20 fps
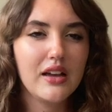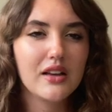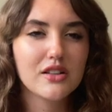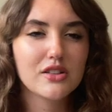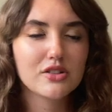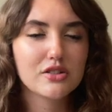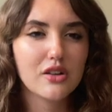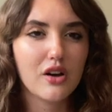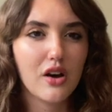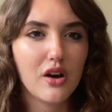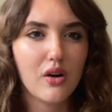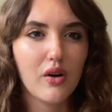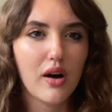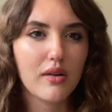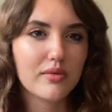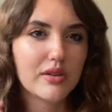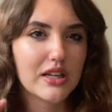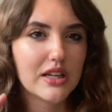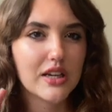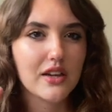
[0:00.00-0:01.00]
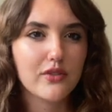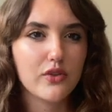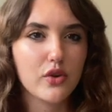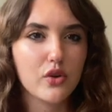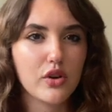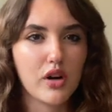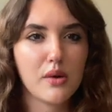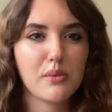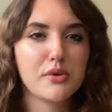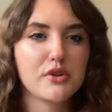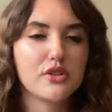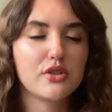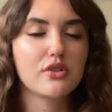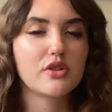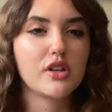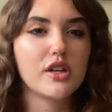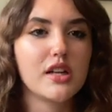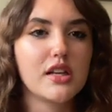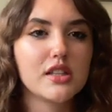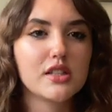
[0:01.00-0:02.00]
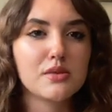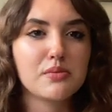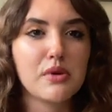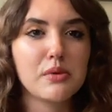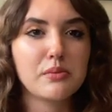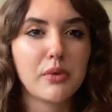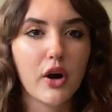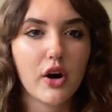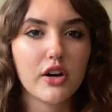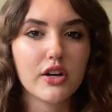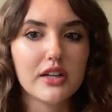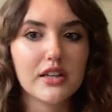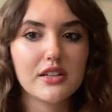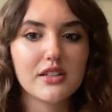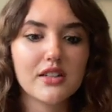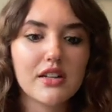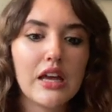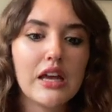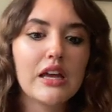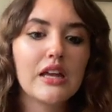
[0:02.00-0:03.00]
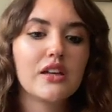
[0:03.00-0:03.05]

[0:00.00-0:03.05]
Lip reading: so I'm going to give you an opportunity to be pardoned.